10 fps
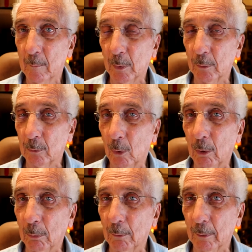but it was
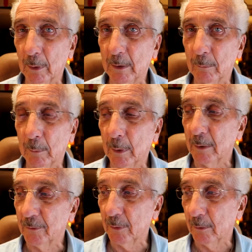horrible to leave. And
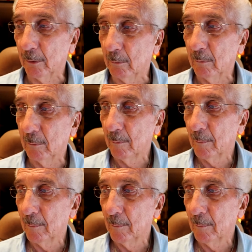I said to them,